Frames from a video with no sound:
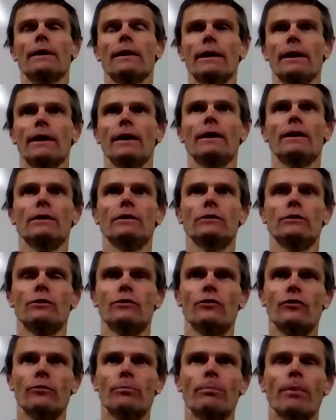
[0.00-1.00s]
and you
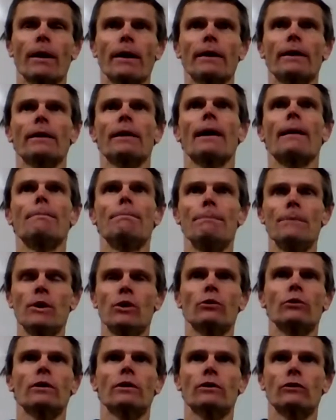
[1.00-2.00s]
spent a
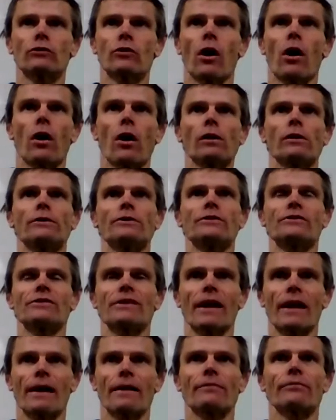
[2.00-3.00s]
million dollars
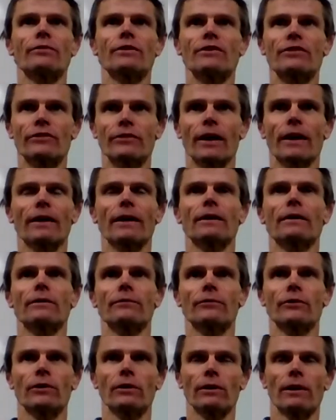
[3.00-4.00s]
every second
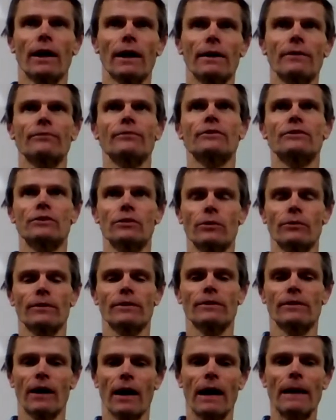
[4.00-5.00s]
of your life until the
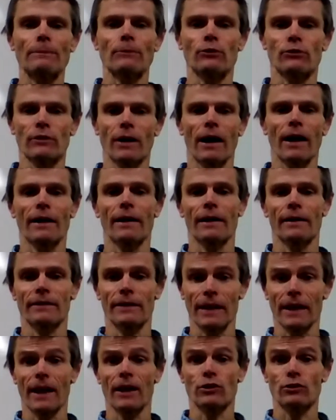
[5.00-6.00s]
time you died at
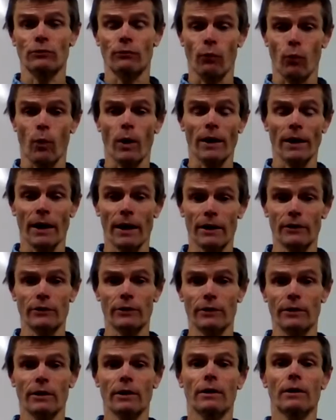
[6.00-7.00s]
the age of
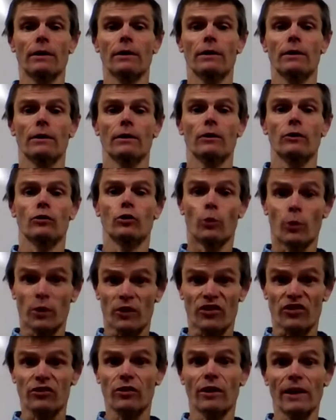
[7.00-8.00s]
100, you would
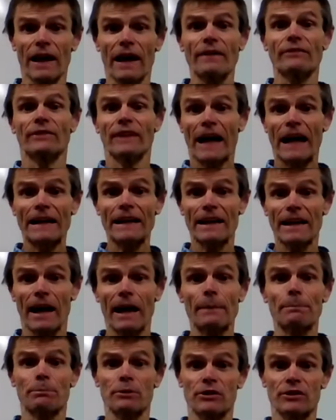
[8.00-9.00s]
still have
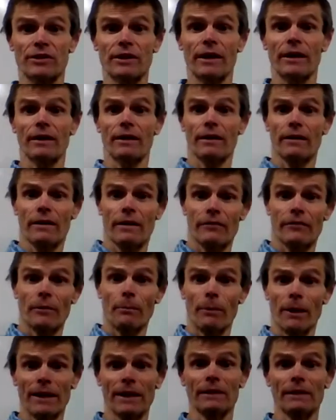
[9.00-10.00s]
99% of the
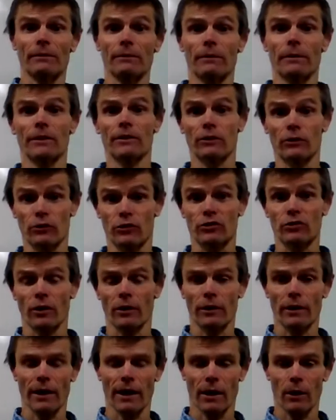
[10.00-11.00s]
money that you
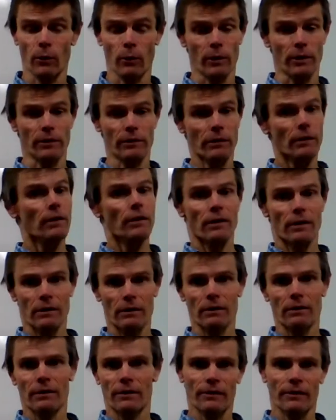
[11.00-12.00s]
started out with.
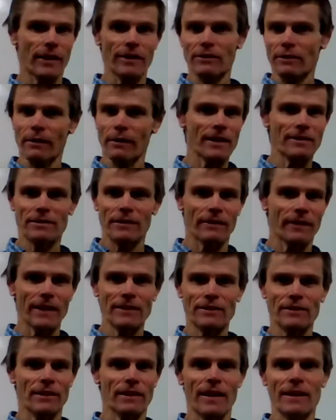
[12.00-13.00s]
That's, a, that's,
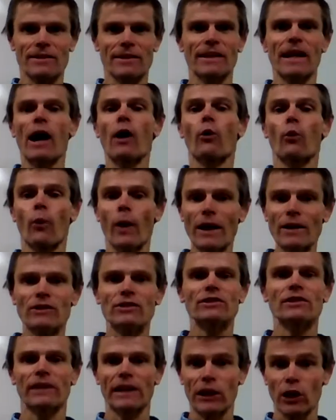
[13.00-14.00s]
that's, that's an
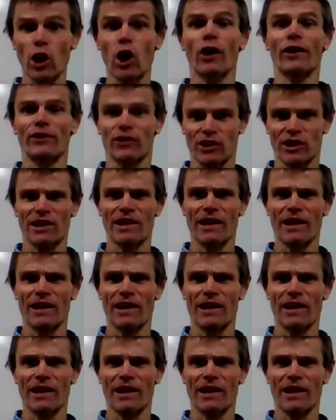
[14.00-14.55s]
outrageously large